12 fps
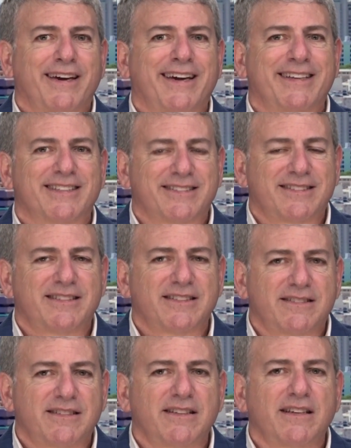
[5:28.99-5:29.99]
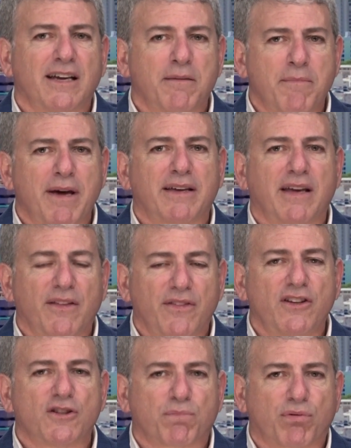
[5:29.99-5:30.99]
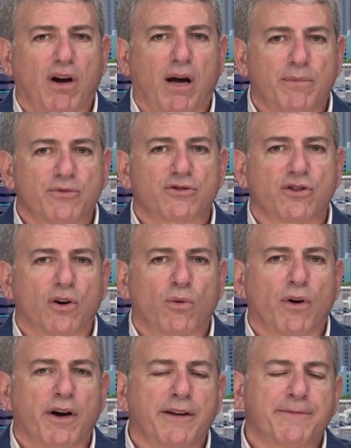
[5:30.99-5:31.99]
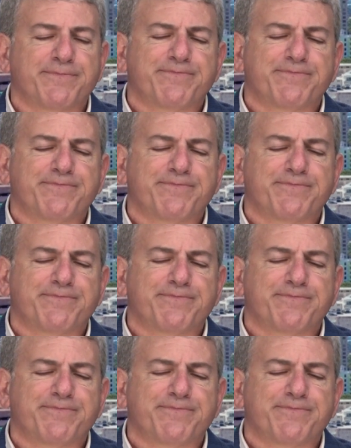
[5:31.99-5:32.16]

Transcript: and assisting in making these problems go away.